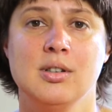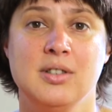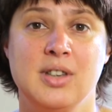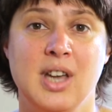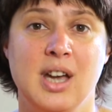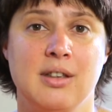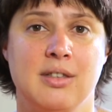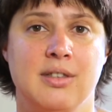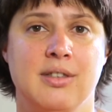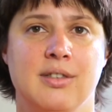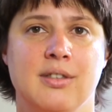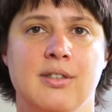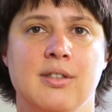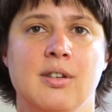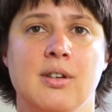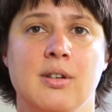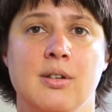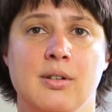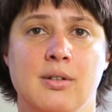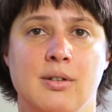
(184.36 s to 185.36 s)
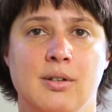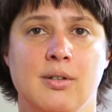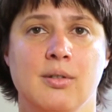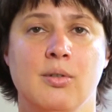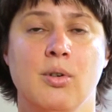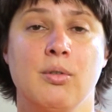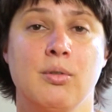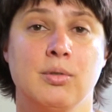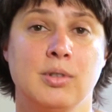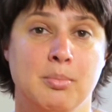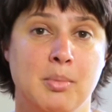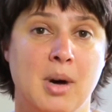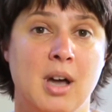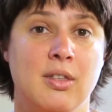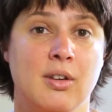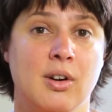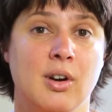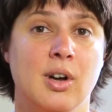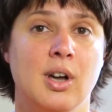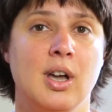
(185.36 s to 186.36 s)
death, of the
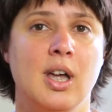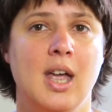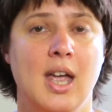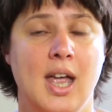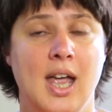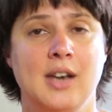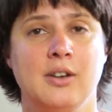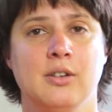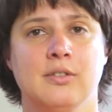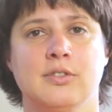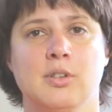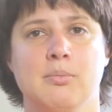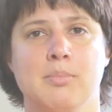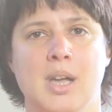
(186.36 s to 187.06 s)
mother and of the